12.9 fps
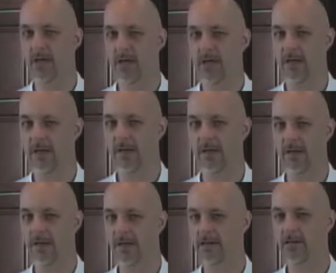And
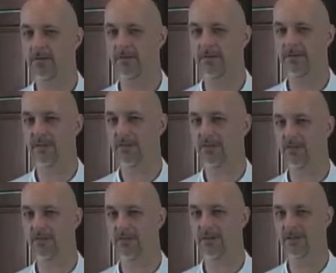I know if there's a health
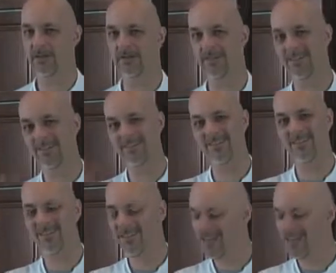inspector watching,